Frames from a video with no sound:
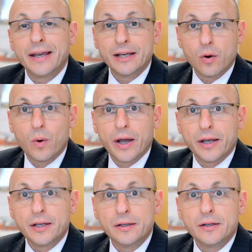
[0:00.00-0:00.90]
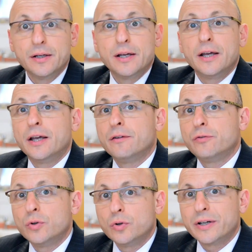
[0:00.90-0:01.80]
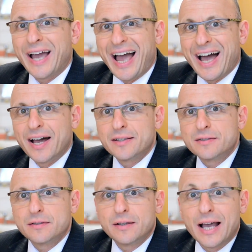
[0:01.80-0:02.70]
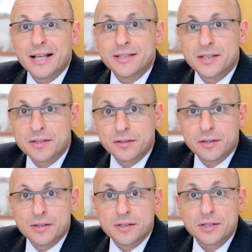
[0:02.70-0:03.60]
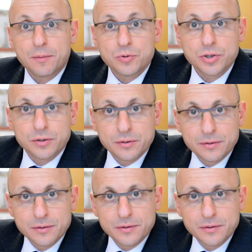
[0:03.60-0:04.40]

In a way, if you look at assisted conception